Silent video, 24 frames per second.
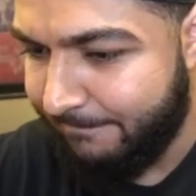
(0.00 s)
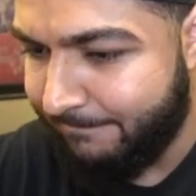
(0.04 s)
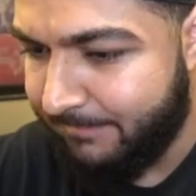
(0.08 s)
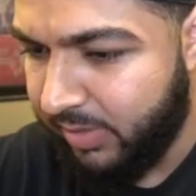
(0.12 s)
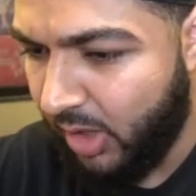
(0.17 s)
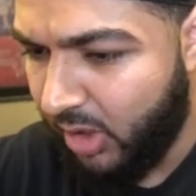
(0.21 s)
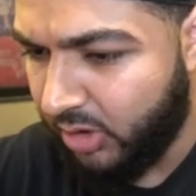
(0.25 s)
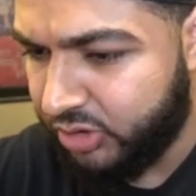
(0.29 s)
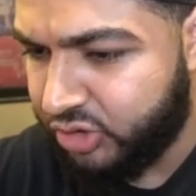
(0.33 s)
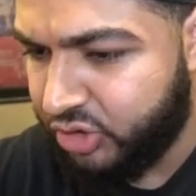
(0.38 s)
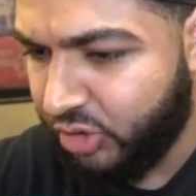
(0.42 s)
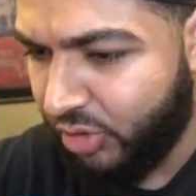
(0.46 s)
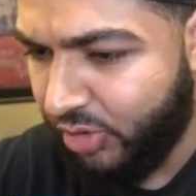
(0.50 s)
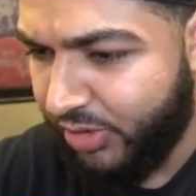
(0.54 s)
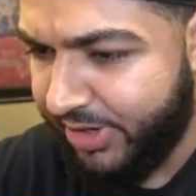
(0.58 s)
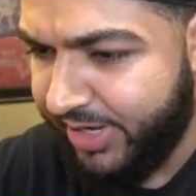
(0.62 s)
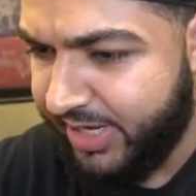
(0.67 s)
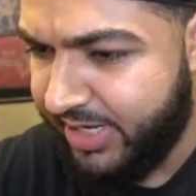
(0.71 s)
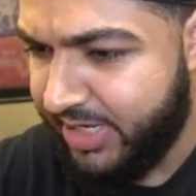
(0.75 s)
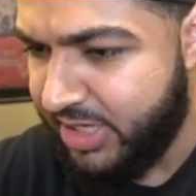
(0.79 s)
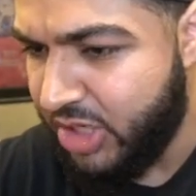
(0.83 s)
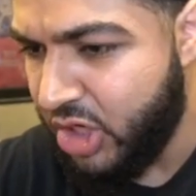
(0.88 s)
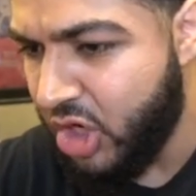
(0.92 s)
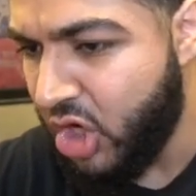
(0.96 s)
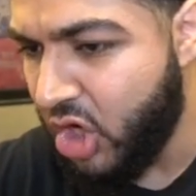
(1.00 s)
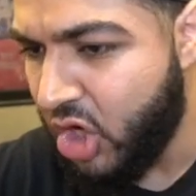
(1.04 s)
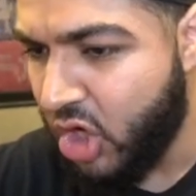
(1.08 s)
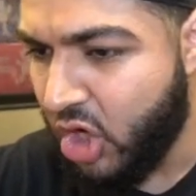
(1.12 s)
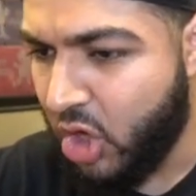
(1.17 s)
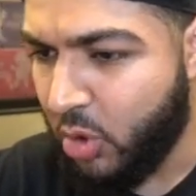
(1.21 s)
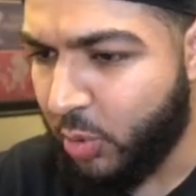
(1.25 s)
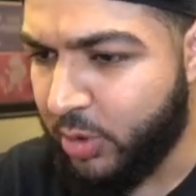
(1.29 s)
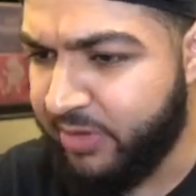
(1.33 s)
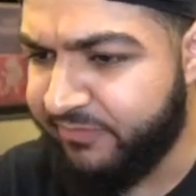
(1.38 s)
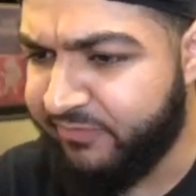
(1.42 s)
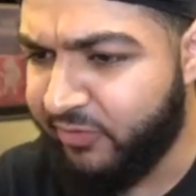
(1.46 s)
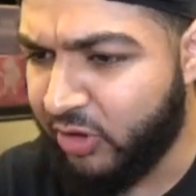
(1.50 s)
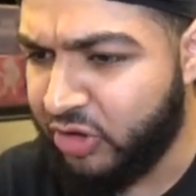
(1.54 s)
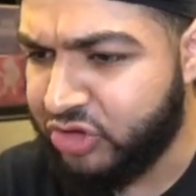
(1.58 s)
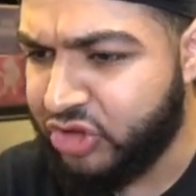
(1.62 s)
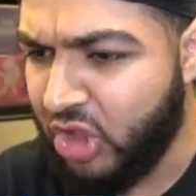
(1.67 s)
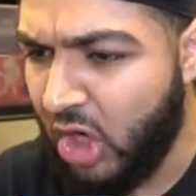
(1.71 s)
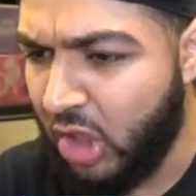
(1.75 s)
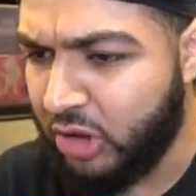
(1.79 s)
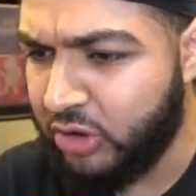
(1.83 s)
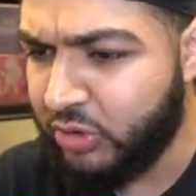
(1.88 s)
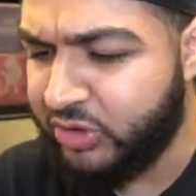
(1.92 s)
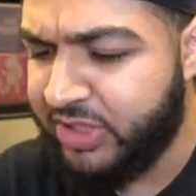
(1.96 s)
Ball Toy, Reverse
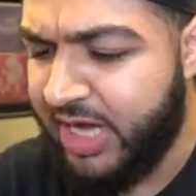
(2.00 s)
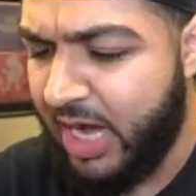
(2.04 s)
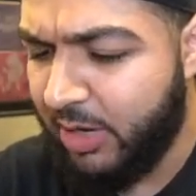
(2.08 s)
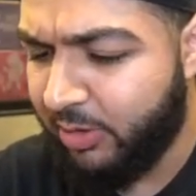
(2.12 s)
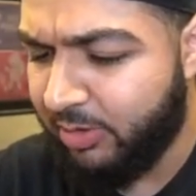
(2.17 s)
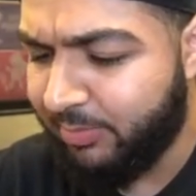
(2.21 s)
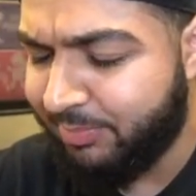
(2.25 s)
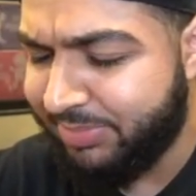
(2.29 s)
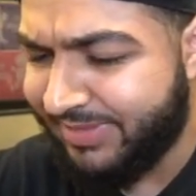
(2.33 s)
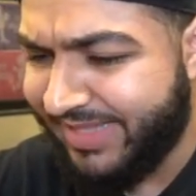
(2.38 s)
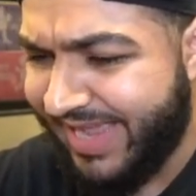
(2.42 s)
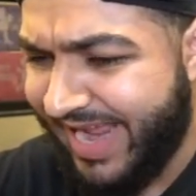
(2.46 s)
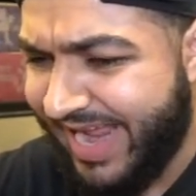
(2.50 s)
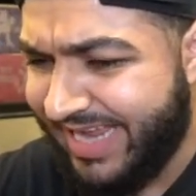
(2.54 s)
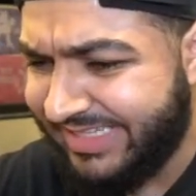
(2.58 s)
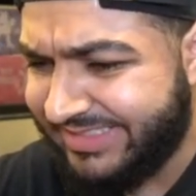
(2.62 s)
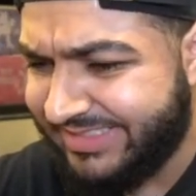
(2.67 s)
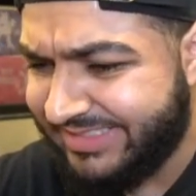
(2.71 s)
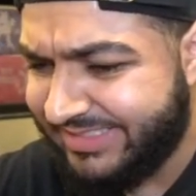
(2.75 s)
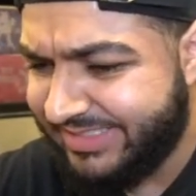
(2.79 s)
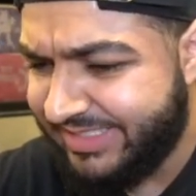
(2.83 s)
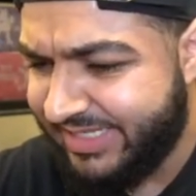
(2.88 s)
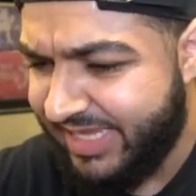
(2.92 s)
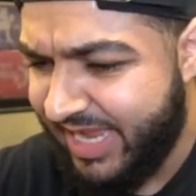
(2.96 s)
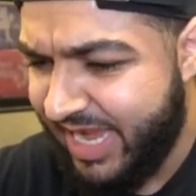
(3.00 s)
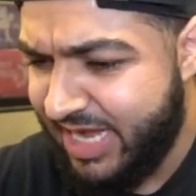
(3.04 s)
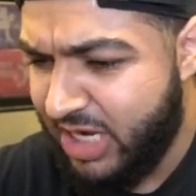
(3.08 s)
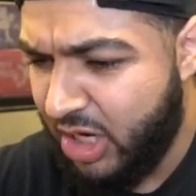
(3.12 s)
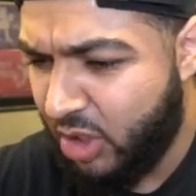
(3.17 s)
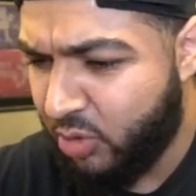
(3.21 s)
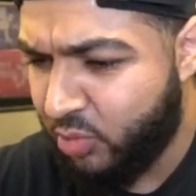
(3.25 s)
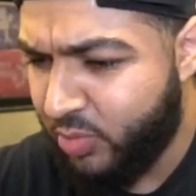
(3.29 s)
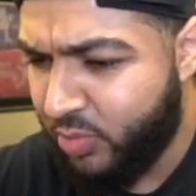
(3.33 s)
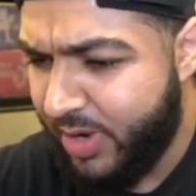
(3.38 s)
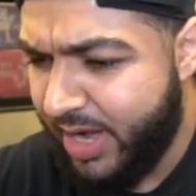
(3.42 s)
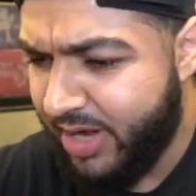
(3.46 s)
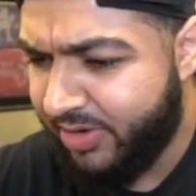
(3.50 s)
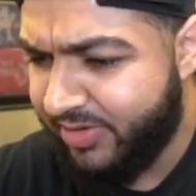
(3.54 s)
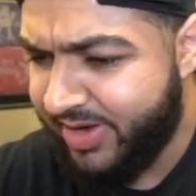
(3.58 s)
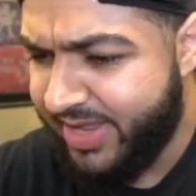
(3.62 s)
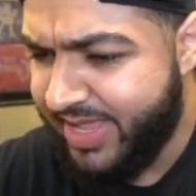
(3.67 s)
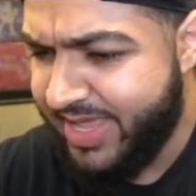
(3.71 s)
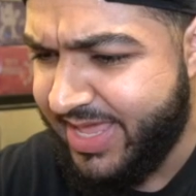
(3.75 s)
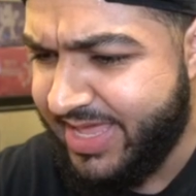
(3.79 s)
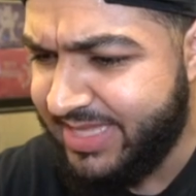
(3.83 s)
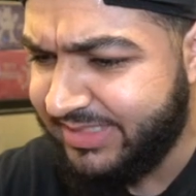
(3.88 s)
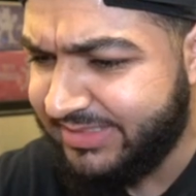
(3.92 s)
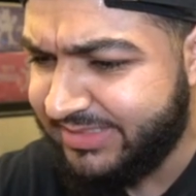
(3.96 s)
Holo Carablast, and our rare
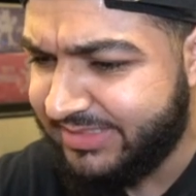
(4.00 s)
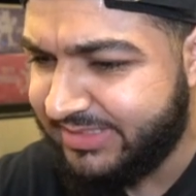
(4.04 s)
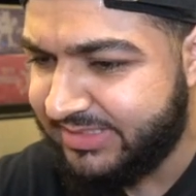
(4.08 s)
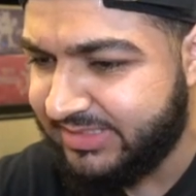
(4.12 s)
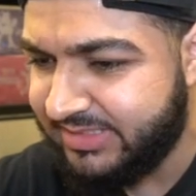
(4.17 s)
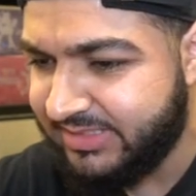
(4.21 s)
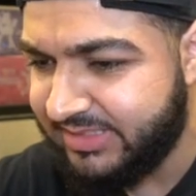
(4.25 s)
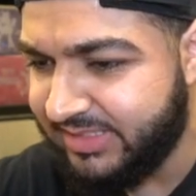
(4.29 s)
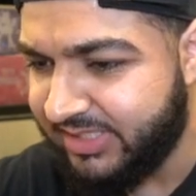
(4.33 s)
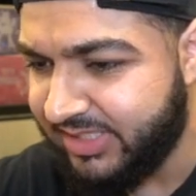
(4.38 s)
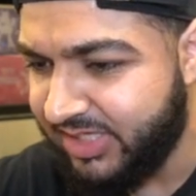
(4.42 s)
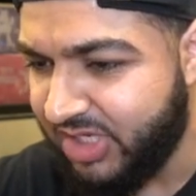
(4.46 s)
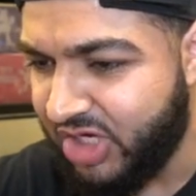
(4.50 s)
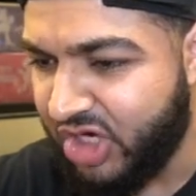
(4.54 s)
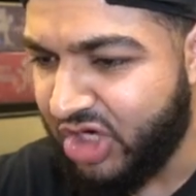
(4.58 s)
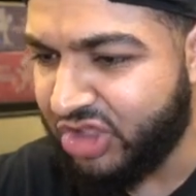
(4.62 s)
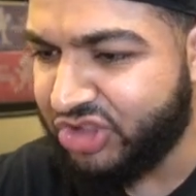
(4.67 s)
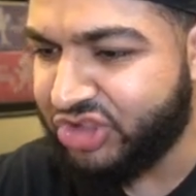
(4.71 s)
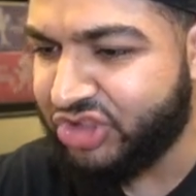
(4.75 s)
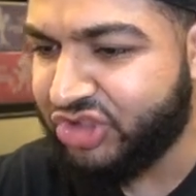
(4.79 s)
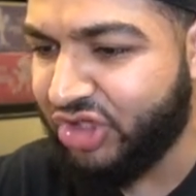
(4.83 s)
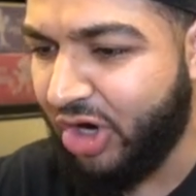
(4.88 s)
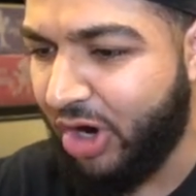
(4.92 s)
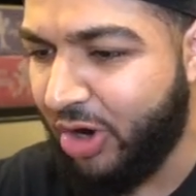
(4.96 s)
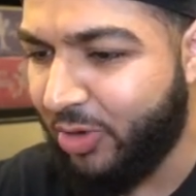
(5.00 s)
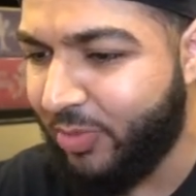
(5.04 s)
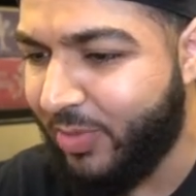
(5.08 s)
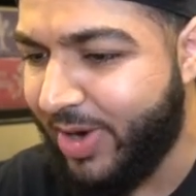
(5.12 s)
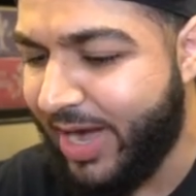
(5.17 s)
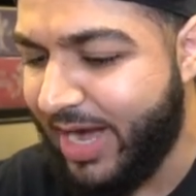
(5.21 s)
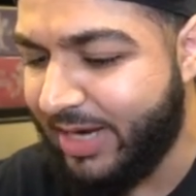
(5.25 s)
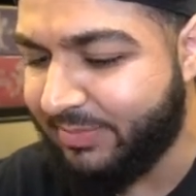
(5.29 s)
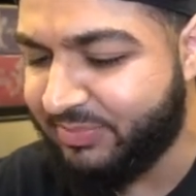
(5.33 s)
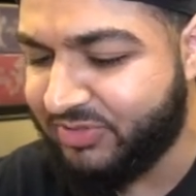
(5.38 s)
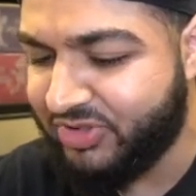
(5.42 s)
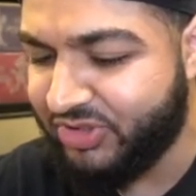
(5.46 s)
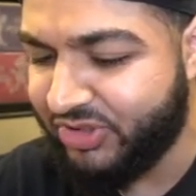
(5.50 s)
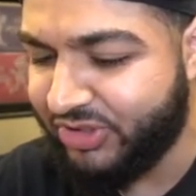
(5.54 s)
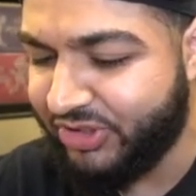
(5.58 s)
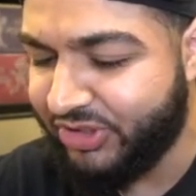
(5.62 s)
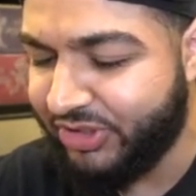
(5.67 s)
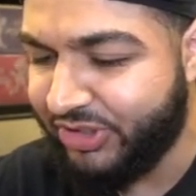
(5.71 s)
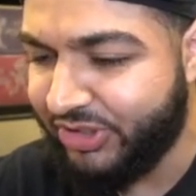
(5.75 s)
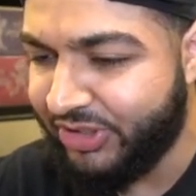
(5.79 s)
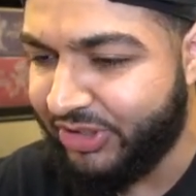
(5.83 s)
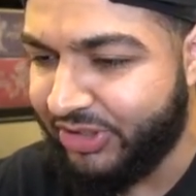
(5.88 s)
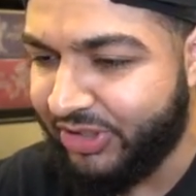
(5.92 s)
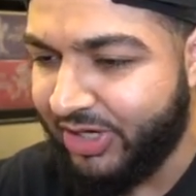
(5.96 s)
is a Star
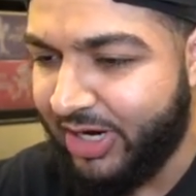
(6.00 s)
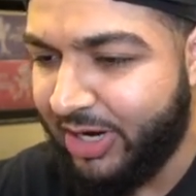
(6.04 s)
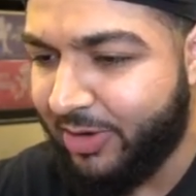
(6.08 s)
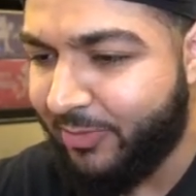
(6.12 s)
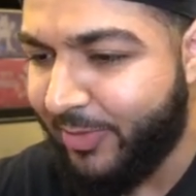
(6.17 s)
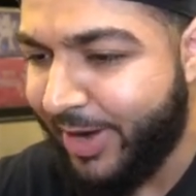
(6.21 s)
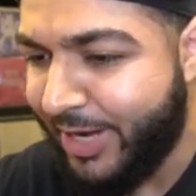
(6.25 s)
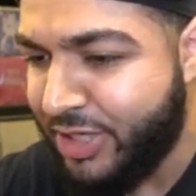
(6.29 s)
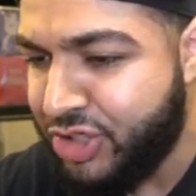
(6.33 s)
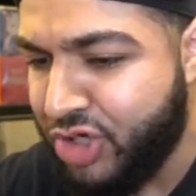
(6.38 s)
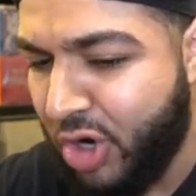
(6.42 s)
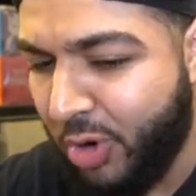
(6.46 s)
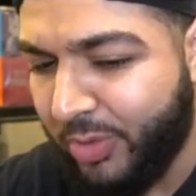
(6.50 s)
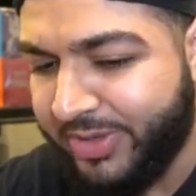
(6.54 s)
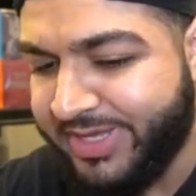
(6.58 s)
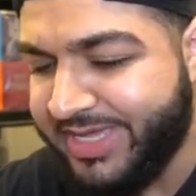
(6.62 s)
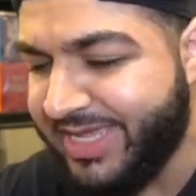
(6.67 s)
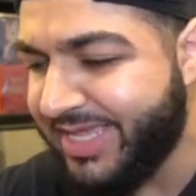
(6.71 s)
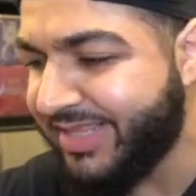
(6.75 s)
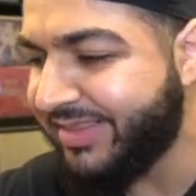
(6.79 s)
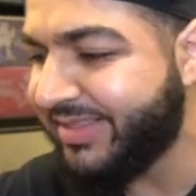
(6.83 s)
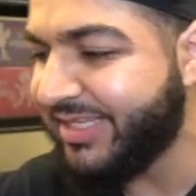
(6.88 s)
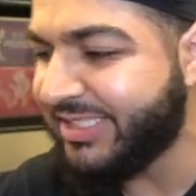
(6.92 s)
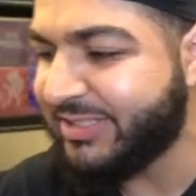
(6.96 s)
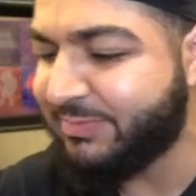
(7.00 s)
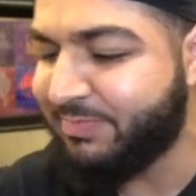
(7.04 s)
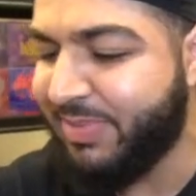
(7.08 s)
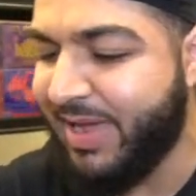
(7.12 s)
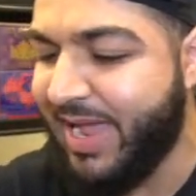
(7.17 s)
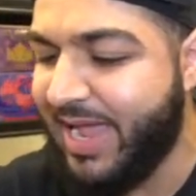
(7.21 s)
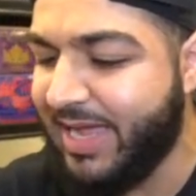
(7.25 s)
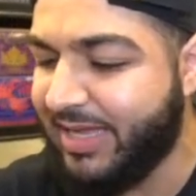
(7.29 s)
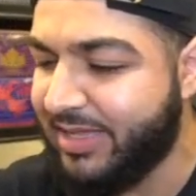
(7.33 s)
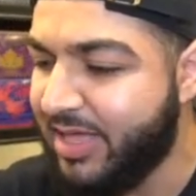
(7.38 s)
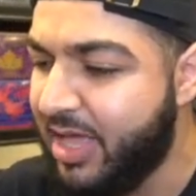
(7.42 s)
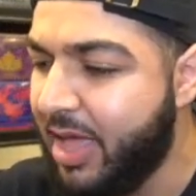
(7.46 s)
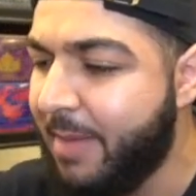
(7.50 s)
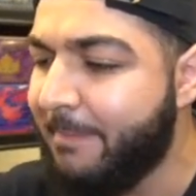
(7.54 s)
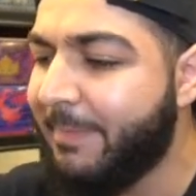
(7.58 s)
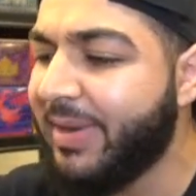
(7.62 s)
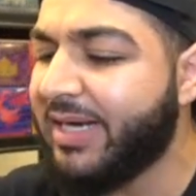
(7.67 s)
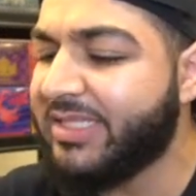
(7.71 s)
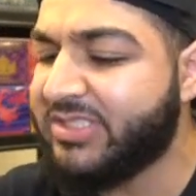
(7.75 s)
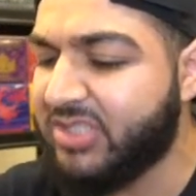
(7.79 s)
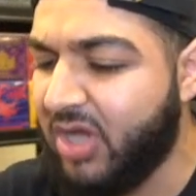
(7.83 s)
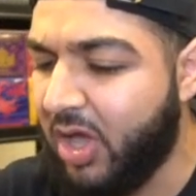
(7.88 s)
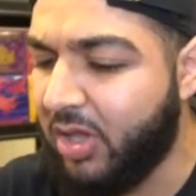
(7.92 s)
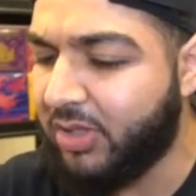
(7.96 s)
Raptor. All right, no heat in this pack, but
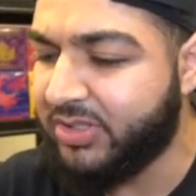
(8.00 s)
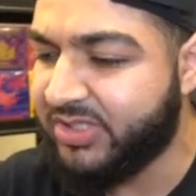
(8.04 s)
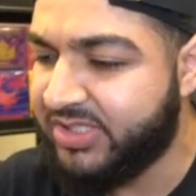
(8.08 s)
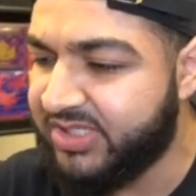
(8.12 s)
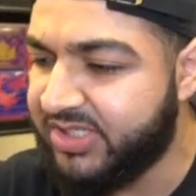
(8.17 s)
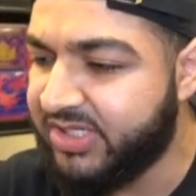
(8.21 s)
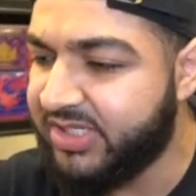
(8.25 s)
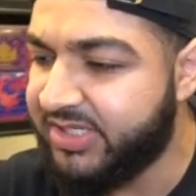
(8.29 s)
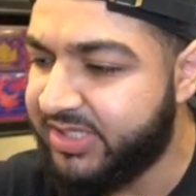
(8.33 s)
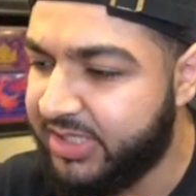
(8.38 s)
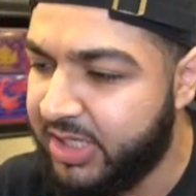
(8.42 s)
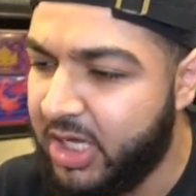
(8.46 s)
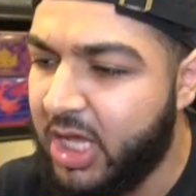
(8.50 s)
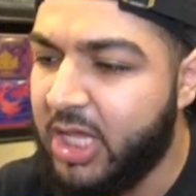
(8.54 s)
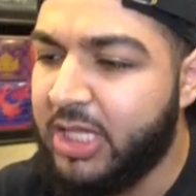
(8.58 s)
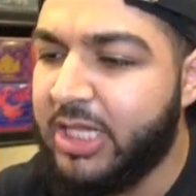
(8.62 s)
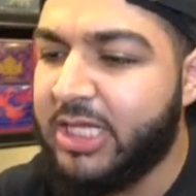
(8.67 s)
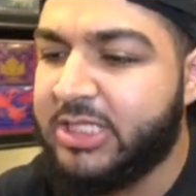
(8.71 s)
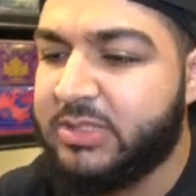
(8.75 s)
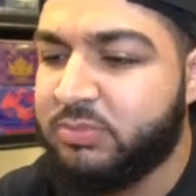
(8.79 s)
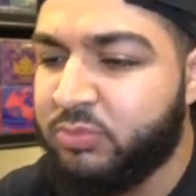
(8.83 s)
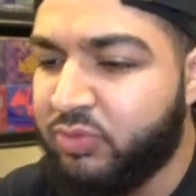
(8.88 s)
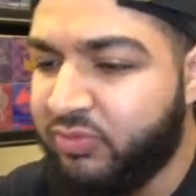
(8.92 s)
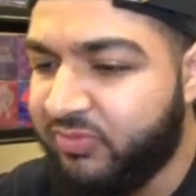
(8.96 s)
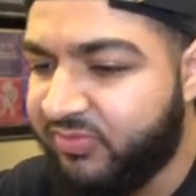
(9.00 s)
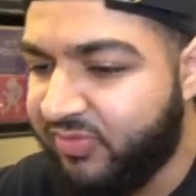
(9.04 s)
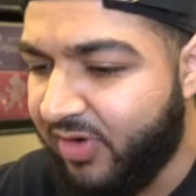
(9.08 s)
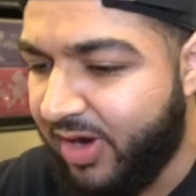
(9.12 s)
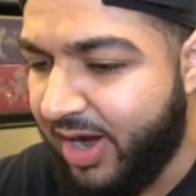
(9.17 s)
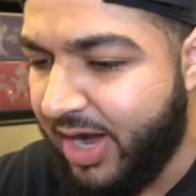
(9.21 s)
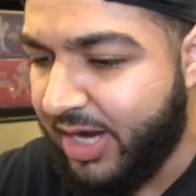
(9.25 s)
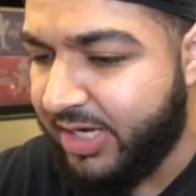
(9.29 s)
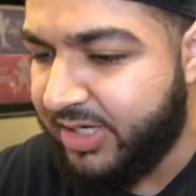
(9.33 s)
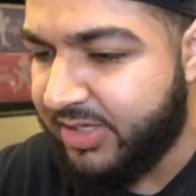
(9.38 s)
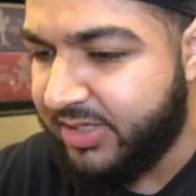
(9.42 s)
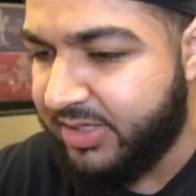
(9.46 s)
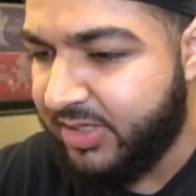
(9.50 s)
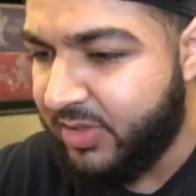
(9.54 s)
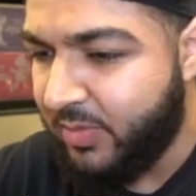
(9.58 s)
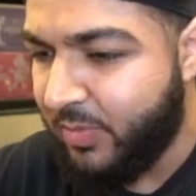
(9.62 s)
it's all good. Let's move on.